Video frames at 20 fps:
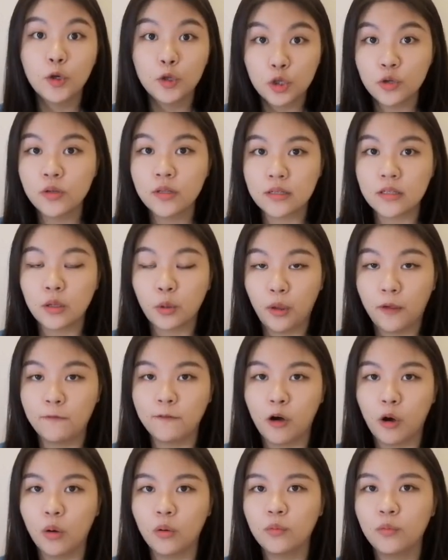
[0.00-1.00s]
Through the survey
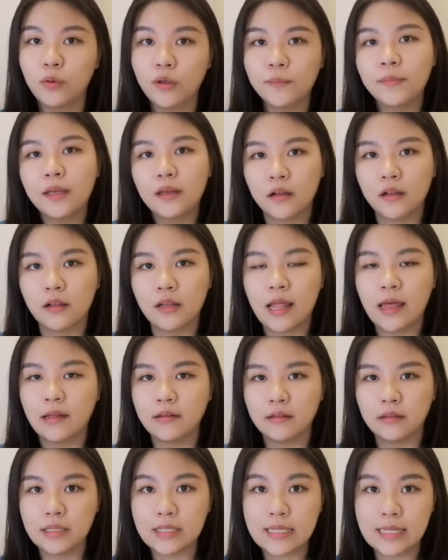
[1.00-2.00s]
form, we may
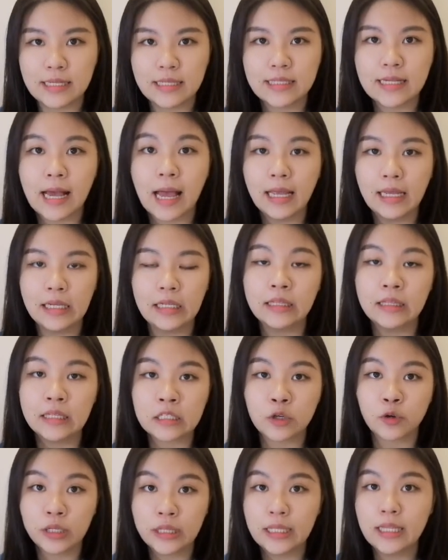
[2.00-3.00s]
collect the data in
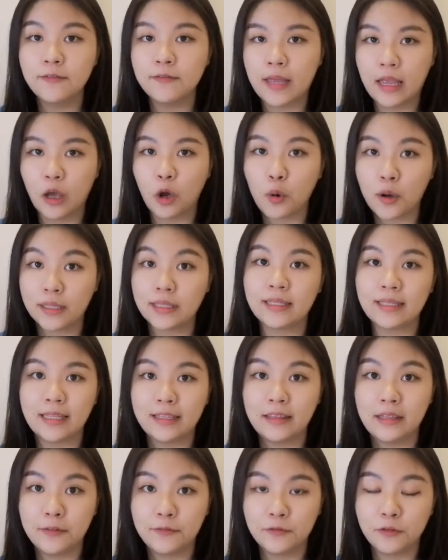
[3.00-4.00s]
descriptive and
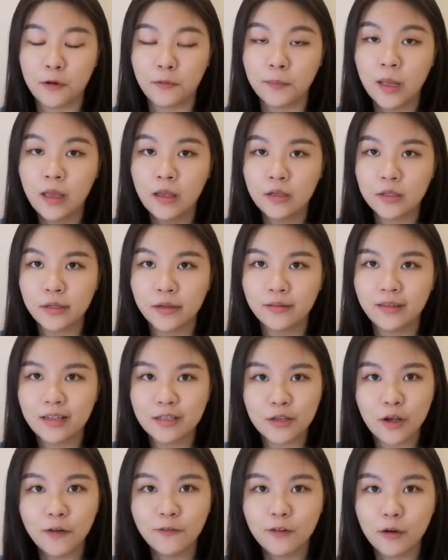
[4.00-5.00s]
quantitative form. So
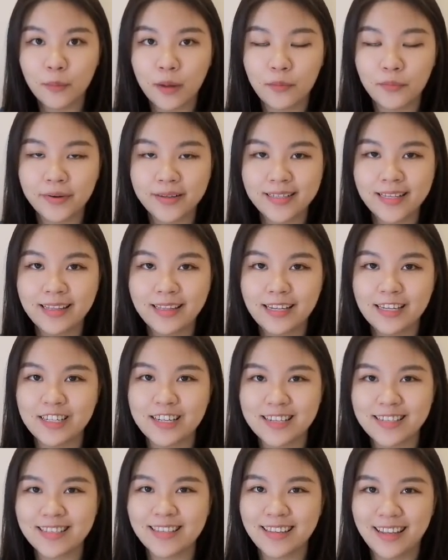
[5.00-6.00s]
that's all for my presentations.